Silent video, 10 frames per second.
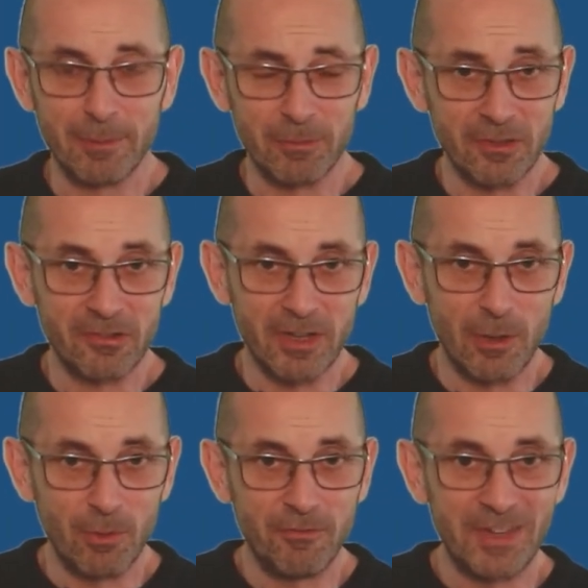I'm going to
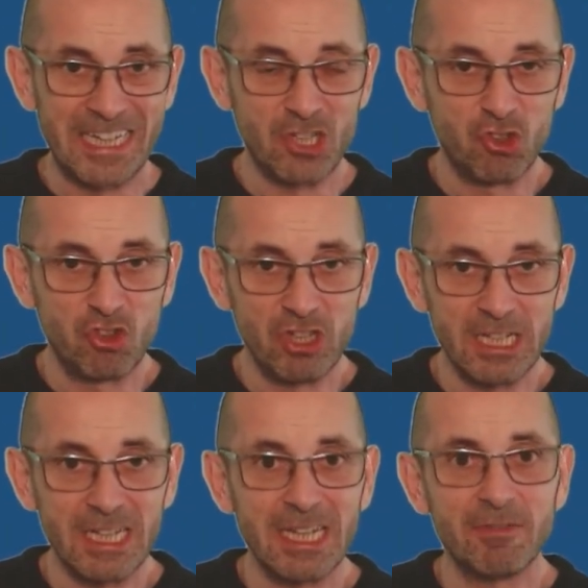start with the
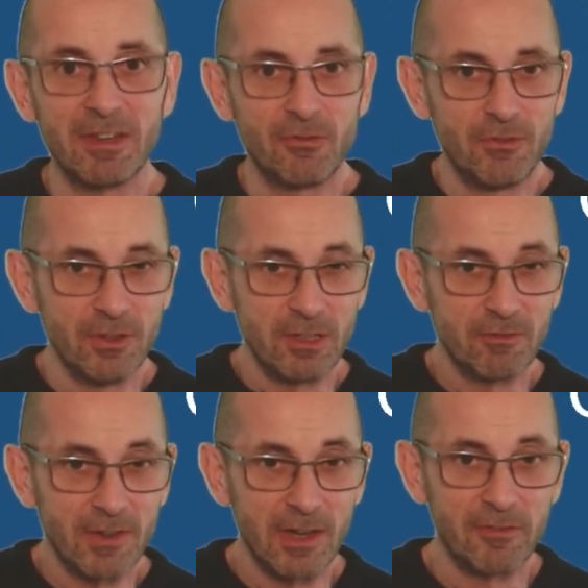GEFS
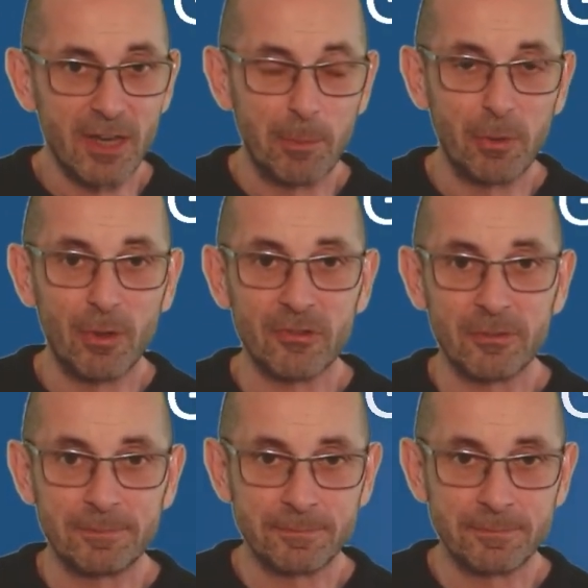35 day plots.